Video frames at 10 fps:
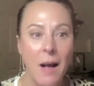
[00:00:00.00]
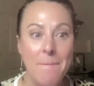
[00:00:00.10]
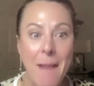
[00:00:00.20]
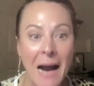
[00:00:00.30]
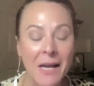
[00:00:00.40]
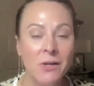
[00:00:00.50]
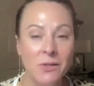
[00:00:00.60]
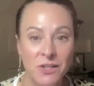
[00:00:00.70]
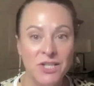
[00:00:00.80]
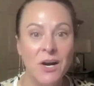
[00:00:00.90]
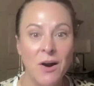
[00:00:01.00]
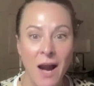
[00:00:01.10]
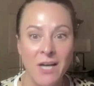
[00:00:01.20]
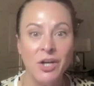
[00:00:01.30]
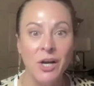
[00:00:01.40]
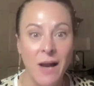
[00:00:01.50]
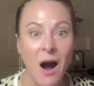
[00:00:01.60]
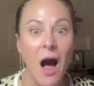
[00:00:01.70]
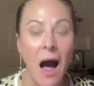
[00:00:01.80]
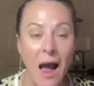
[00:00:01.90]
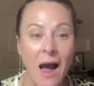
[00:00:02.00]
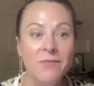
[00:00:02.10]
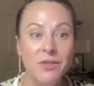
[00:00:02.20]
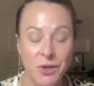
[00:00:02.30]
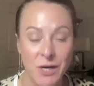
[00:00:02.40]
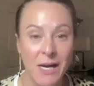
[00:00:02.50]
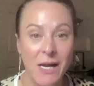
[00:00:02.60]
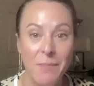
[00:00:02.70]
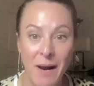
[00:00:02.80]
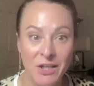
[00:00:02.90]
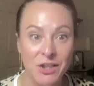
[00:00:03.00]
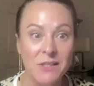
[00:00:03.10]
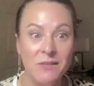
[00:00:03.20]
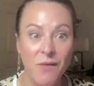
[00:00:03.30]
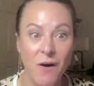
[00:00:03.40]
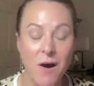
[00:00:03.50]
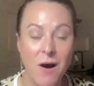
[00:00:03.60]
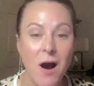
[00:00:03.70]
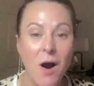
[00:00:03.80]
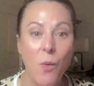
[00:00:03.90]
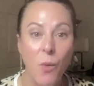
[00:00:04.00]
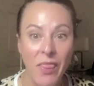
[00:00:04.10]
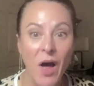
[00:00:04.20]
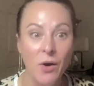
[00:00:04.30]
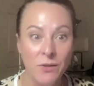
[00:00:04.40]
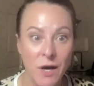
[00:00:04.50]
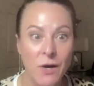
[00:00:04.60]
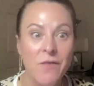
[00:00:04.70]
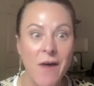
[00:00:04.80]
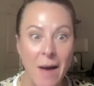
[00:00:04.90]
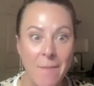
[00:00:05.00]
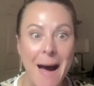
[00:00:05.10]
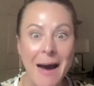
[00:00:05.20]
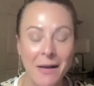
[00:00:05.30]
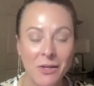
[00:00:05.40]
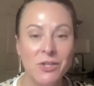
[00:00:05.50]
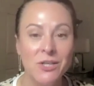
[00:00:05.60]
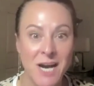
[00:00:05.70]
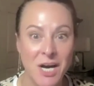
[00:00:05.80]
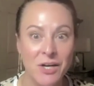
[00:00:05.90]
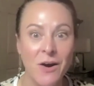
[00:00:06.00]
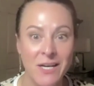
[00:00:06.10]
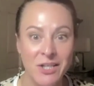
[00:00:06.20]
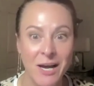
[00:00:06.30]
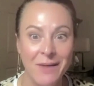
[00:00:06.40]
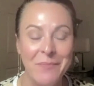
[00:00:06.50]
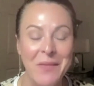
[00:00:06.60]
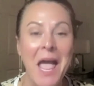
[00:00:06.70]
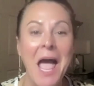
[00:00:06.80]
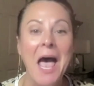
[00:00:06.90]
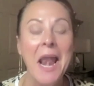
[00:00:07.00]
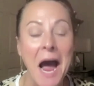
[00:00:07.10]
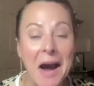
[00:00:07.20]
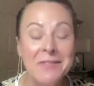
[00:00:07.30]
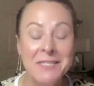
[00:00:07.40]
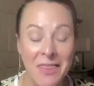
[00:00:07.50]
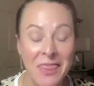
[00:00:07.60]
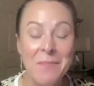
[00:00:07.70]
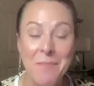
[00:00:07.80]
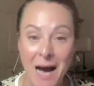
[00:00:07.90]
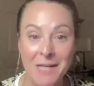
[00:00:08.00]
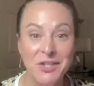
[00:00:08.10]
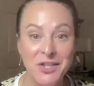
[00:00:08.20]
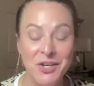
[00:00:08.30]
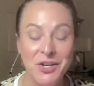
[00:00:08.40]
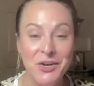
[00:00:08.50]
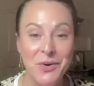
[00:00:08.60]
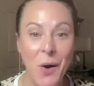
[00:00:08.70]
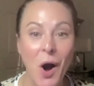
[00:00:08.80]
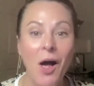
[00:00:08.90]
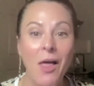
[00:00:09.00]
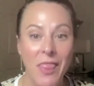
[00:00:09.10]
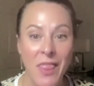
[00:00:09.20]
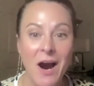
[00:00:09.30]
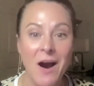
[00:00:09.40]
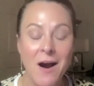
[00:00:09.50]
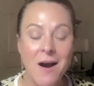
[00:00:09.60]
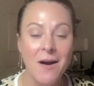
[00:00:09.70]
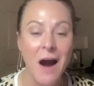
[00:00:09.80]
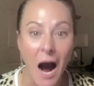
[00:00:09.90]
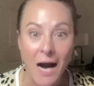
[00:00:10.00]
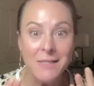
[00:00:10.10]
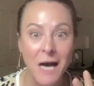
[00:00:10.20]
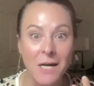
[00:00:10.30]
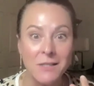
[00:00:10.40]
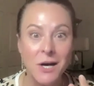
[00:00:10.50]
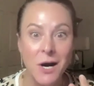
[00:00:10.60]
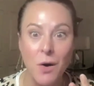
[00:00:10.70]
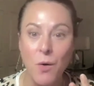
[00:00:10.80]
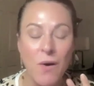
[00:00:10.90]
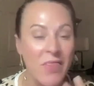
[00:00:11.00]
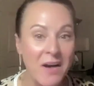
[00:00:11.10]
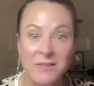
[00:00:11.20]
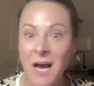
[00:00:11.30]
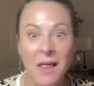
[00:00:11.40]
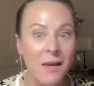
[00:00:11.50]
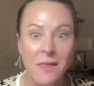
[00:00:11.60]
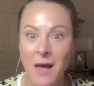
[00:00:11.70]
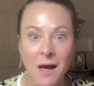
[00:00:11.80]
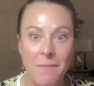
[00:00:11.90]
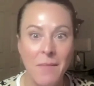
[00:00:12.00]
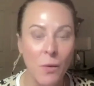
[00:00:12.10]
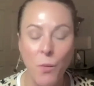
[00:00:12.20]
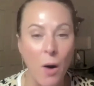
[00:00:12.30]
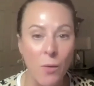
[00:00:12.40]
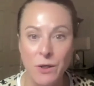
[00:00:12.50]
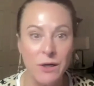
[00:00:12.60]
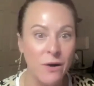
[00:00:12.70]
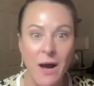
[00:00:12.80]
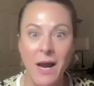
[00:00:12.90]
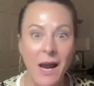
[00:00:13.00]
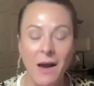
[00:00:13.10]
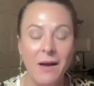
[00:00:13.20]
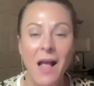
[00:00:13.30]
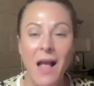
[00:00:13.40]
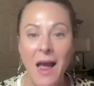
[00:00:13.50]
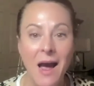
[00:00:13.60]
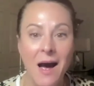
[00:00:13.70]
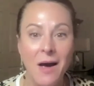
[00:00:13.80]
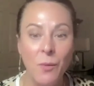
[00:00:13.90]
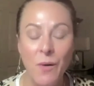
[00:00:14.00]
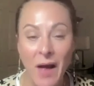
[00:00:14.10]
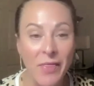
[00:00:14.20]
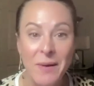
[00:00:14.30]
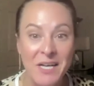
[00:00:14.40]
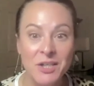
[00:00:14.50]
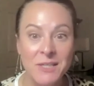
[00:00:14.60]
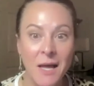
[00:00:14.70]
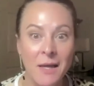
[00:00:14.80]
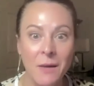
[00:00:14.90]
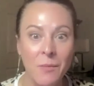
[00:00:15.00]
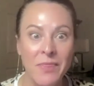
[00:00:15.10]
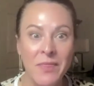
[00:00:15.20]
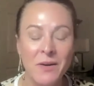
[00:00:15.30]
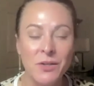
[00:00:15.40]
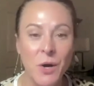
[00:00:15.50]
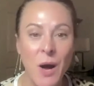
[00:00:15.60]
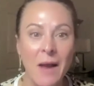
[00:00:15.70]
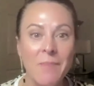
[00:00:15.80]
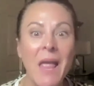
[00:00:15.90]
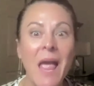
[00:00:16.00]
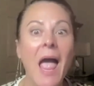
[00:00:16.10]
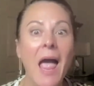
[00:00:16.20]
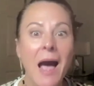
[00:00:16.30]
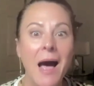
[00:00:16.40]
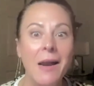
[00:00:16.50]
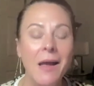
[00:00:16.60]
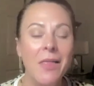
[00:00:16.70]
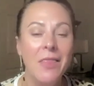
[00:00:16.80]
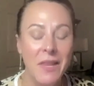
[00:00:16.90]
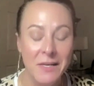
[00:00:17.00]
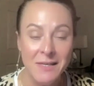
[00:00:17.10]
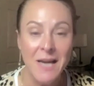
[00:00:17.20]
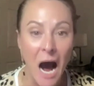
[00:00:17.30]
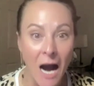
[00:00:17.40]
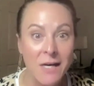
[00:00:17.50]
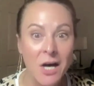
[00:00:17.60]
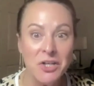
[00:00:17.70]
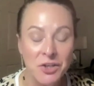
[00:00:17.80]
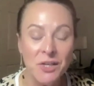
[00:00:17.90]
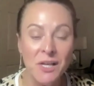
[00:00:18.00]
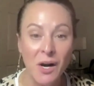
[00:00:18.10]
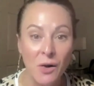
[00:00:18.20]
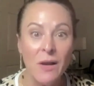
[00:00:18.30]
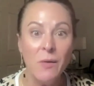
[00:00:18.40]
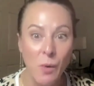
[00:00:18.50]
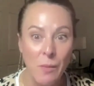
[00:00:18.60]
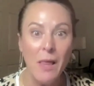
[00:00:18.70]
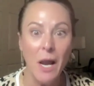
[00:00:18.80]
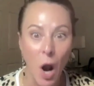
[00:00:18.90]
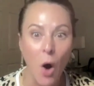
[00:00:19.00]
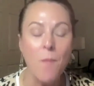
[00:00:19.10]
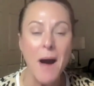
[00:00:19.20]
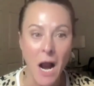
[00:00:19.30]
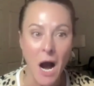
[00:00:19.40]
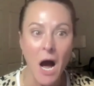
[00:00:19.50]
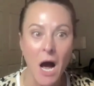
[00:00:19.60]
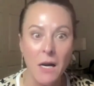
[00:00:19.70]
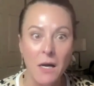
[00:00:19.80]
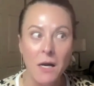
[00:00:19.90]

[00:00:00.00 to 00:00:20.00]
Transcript: macular degeneration. Now, I have treated patients with ozone who've had macular degeneration, and I have sent them back to their eye doctor without telling them what we're doing and without the patient telling them what they're doing. And the eye doctors literally will be like, oh my God,